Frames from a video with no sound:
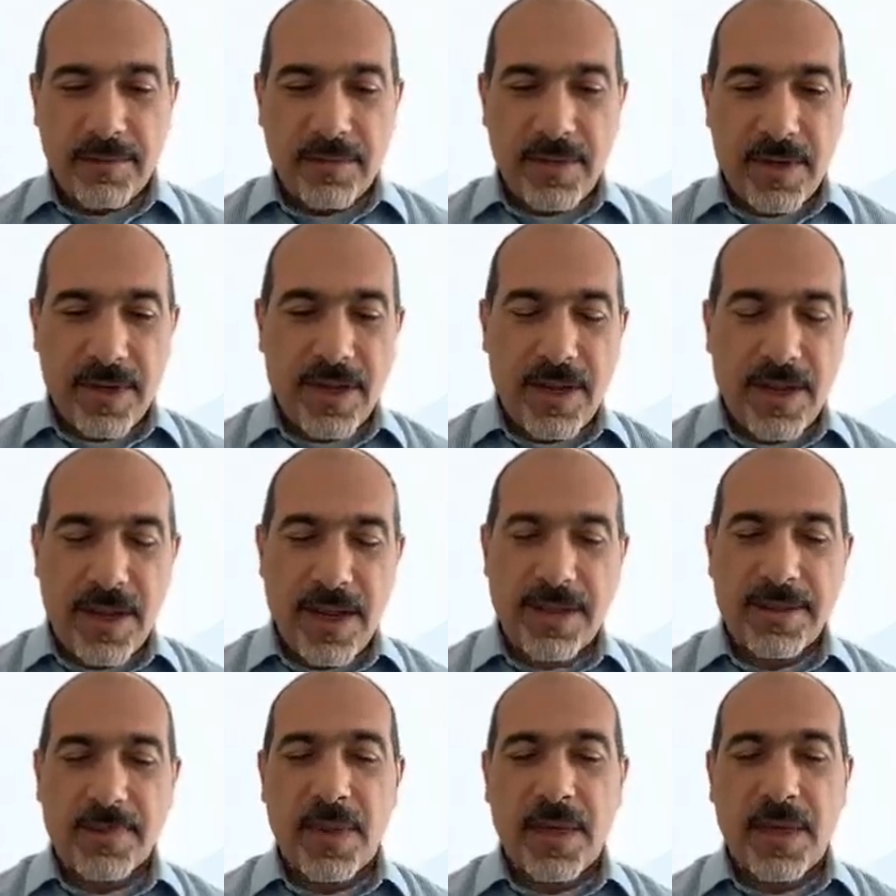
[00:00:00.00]
It
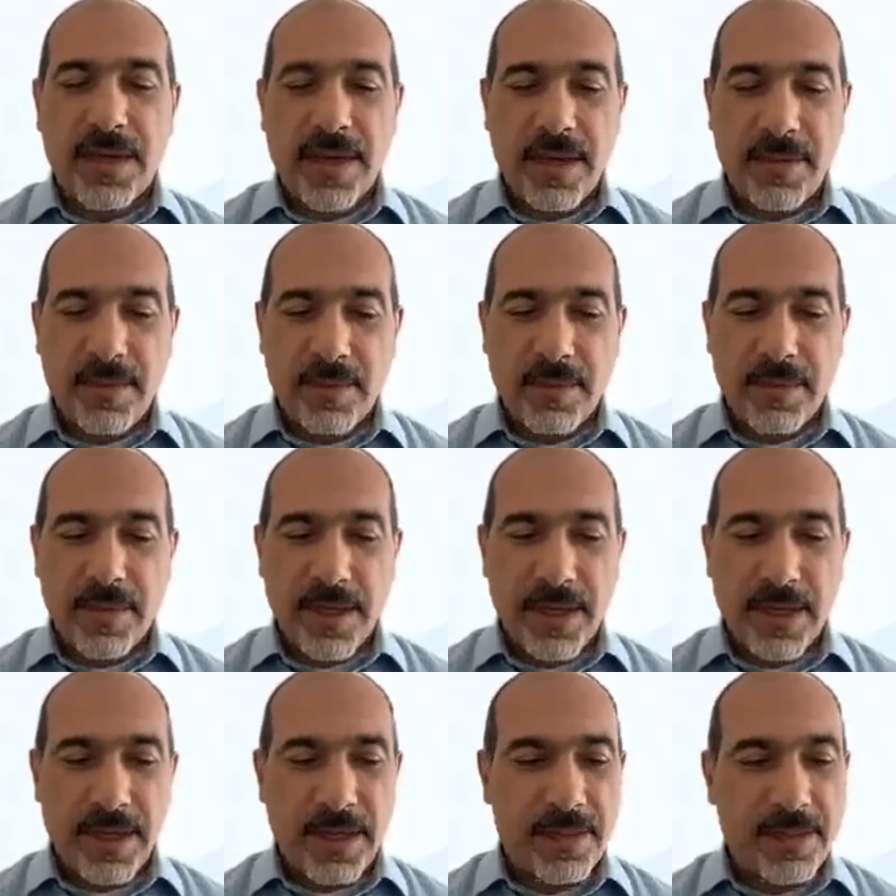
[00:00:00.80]
has become
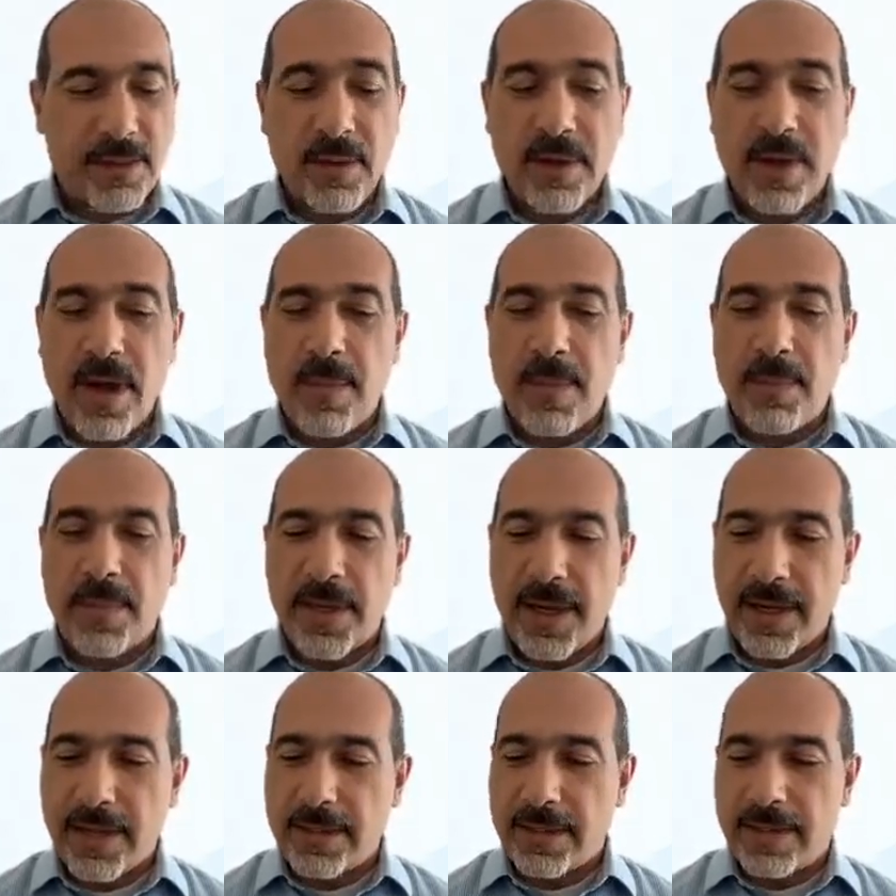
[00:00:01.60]
so
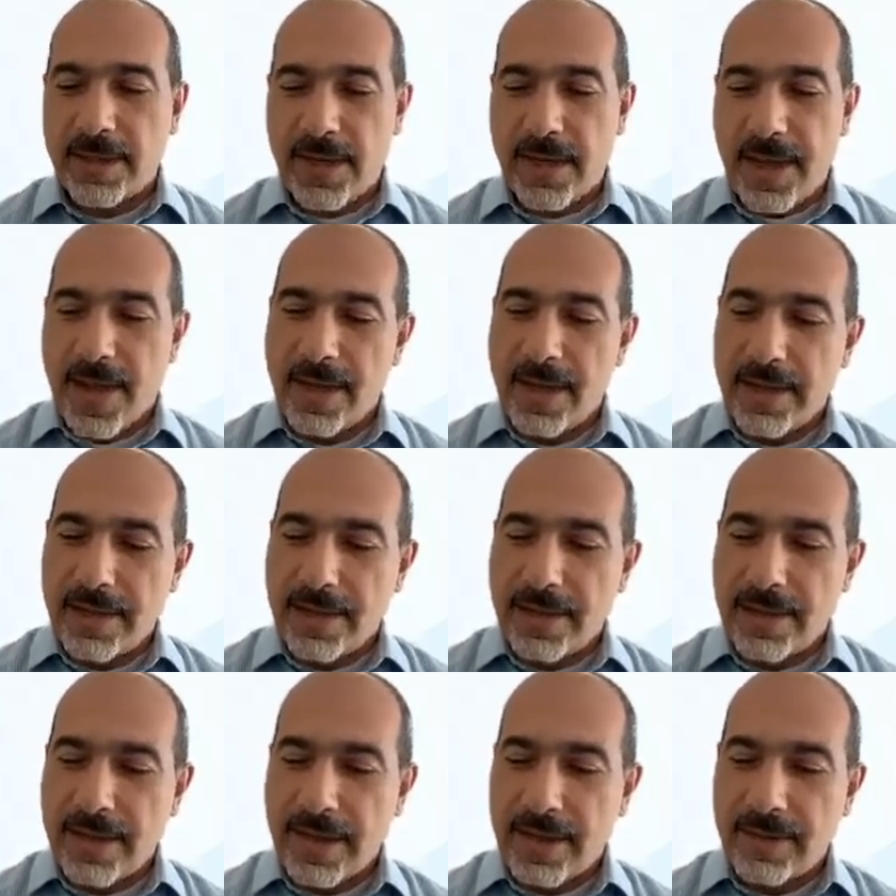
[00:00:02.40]
complex today
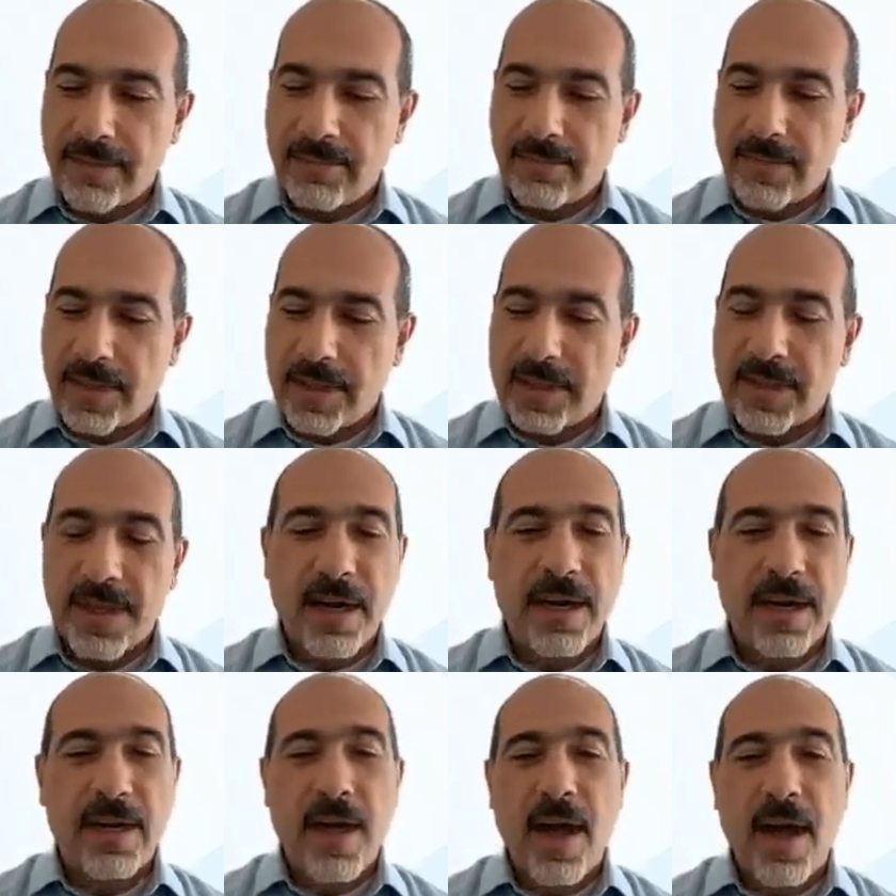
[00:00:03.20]
that it's
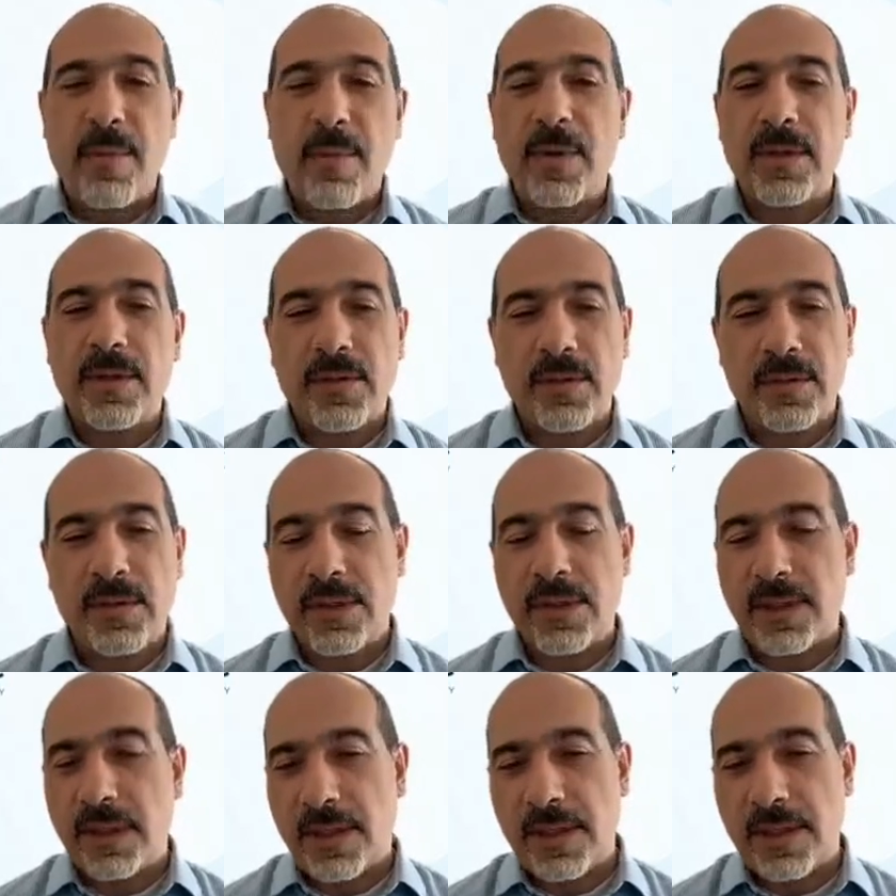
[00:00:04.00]
not uncommon to
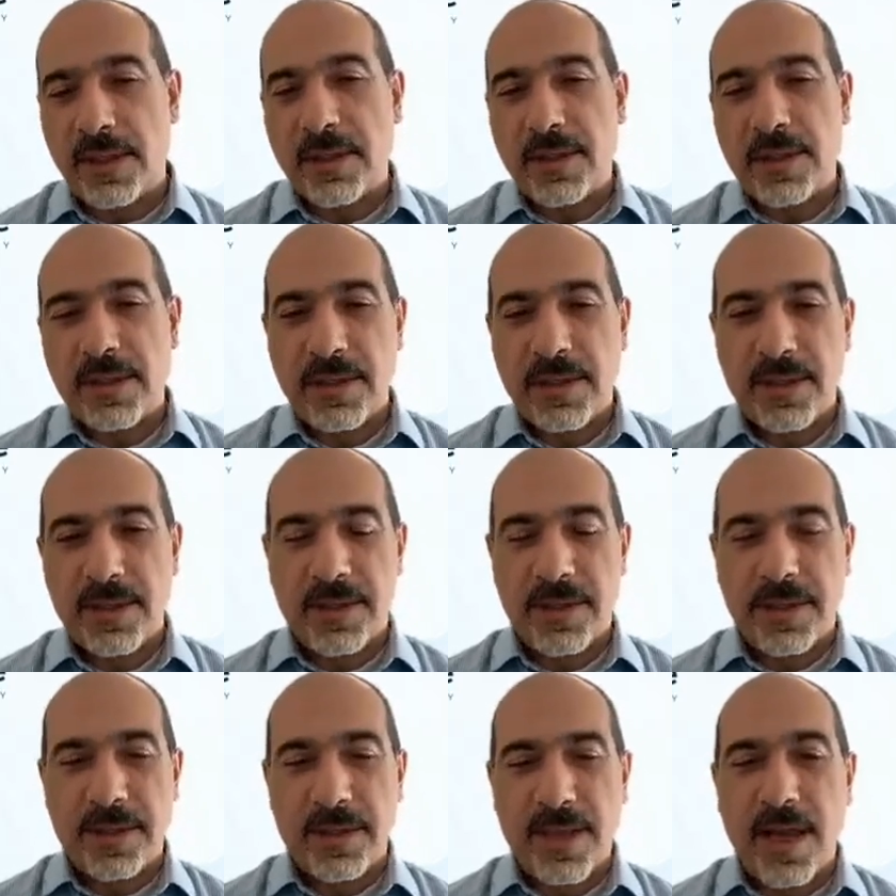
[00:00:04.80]
see
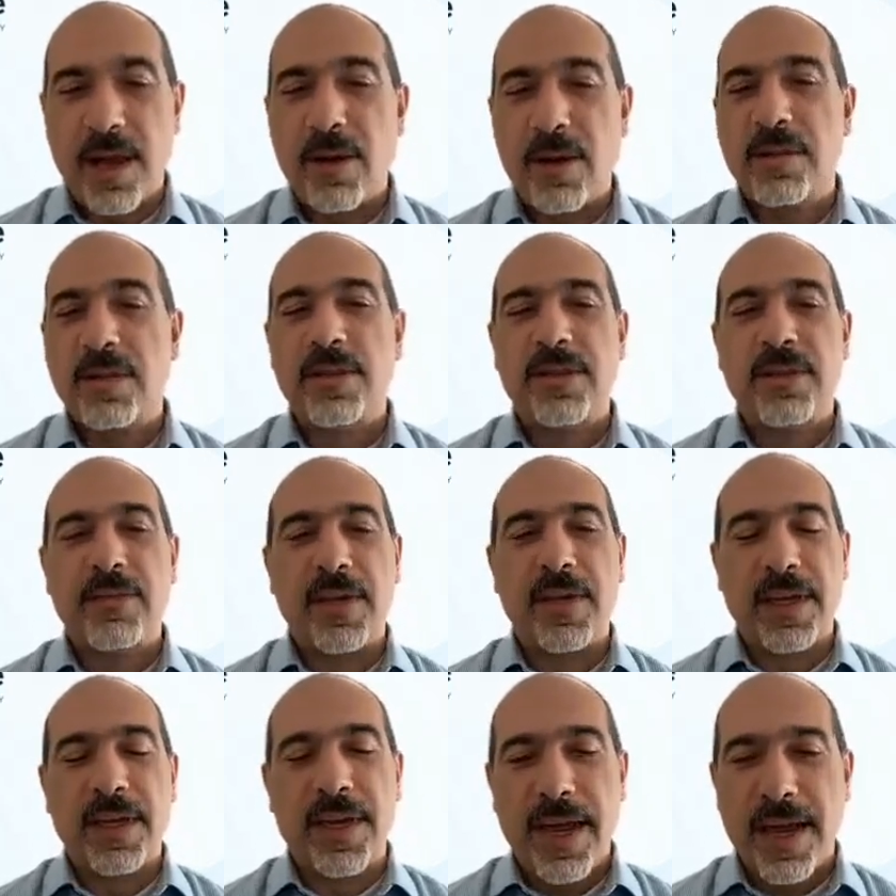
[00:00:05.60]
thousands of
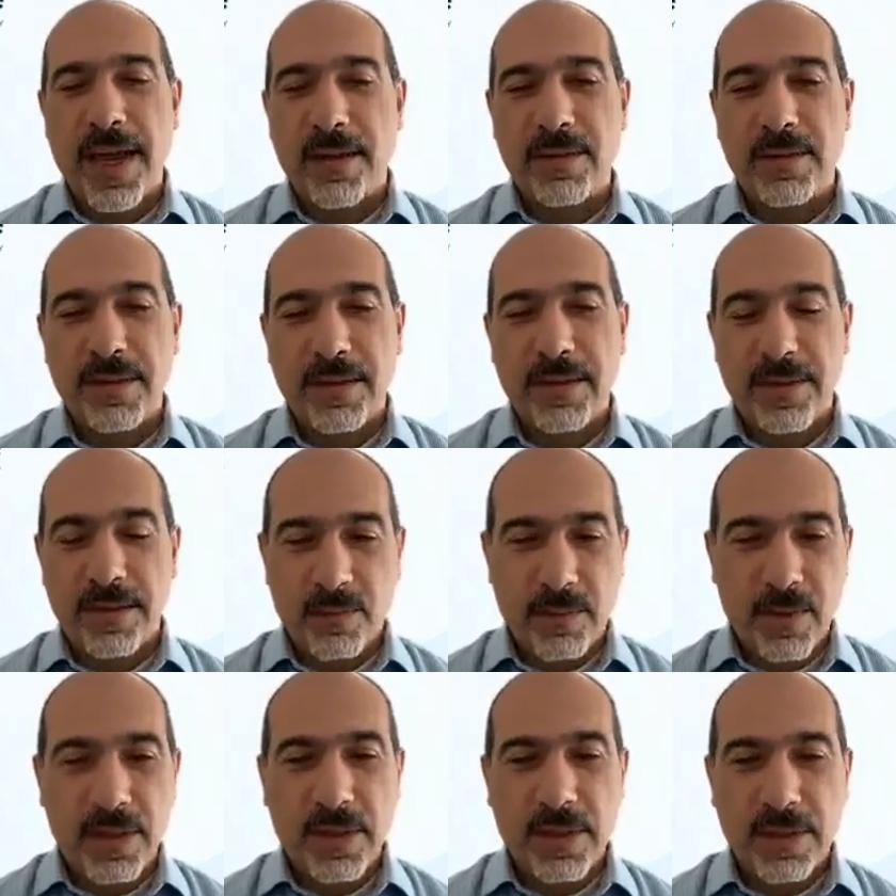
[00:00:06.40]
accounts
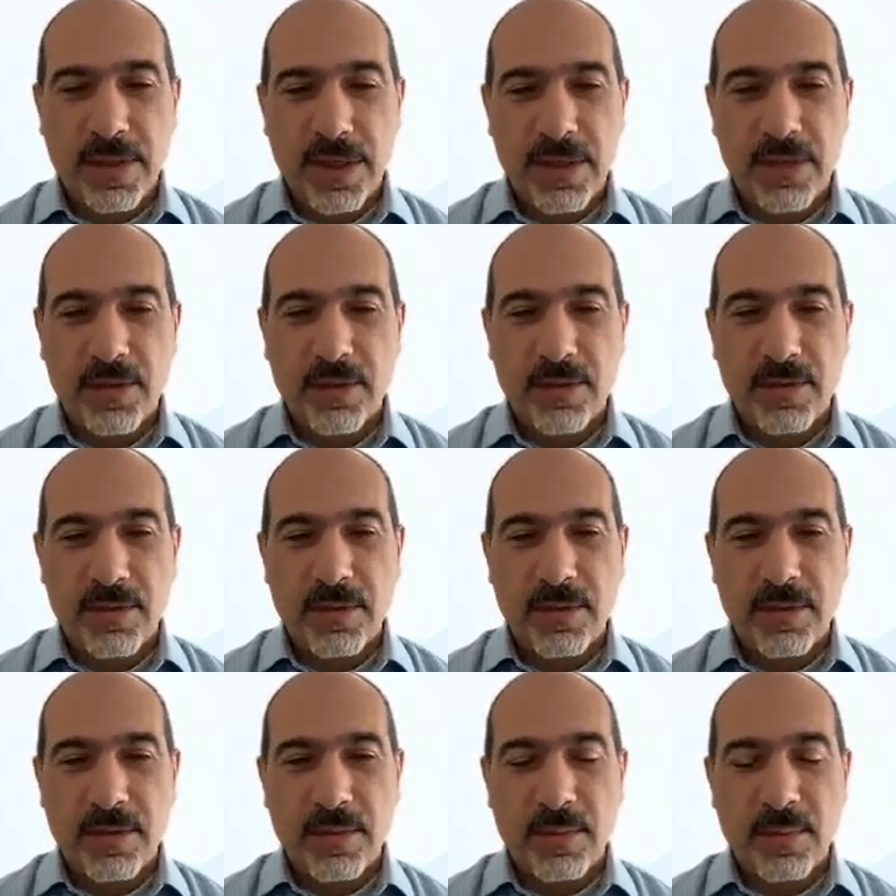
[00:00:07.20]
and
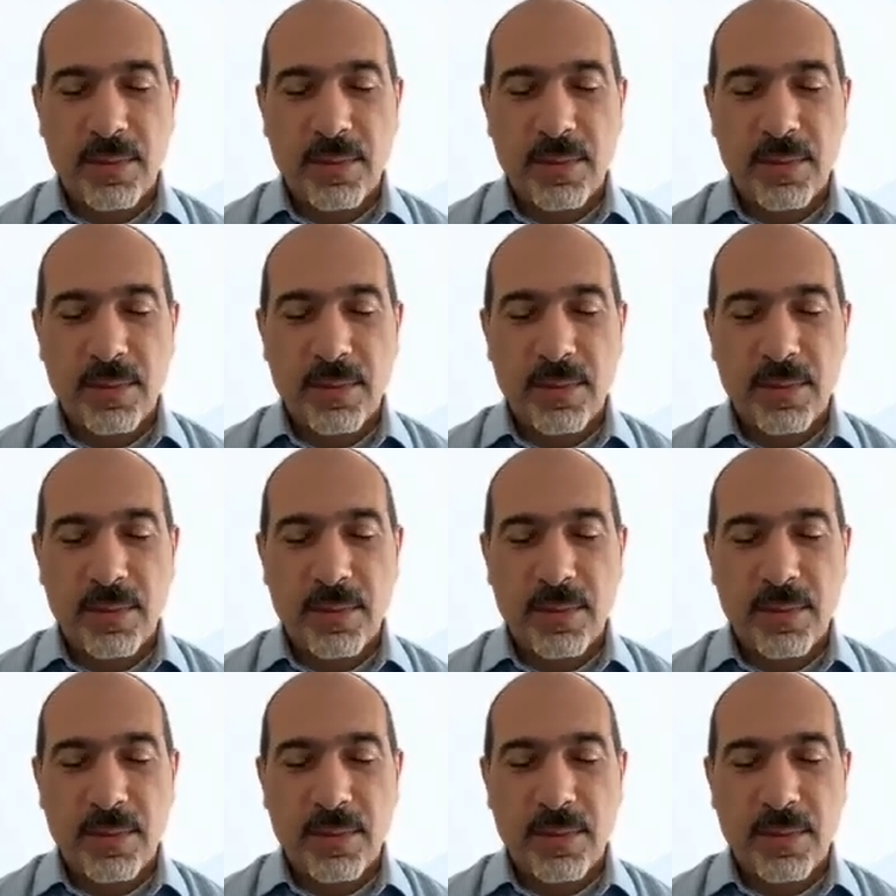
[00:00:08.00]
workstations.